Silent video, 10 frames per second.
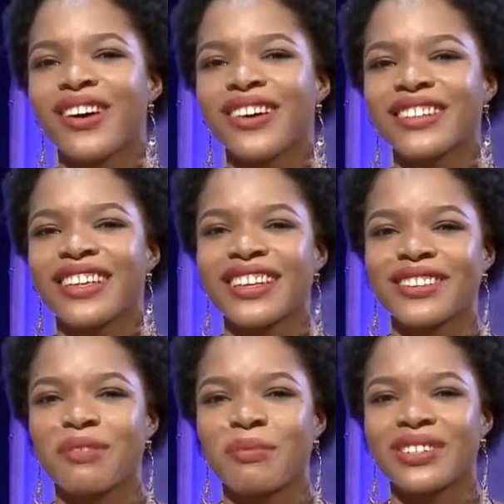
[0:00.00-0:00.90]
Thank you so
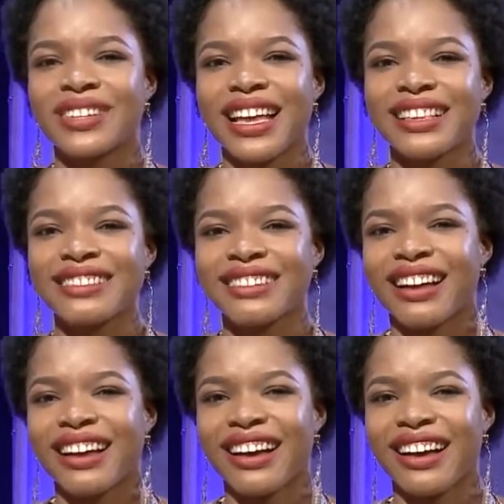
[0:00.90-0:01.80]
much,
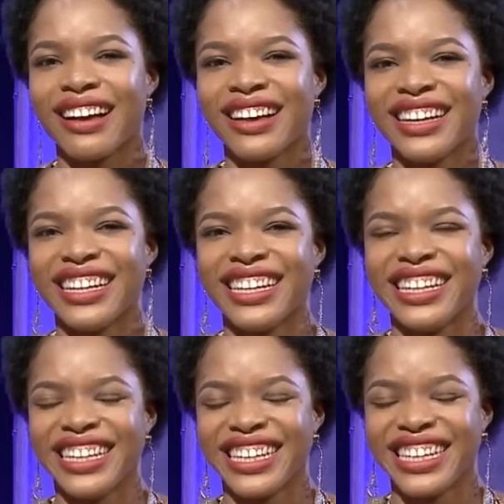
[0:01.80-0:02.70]
Esther.
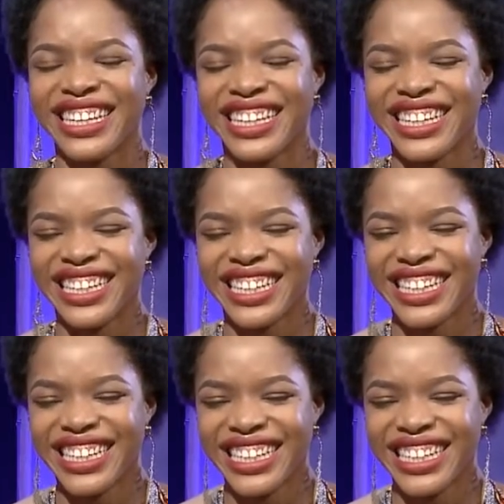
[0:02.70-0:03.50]
mm -hmm.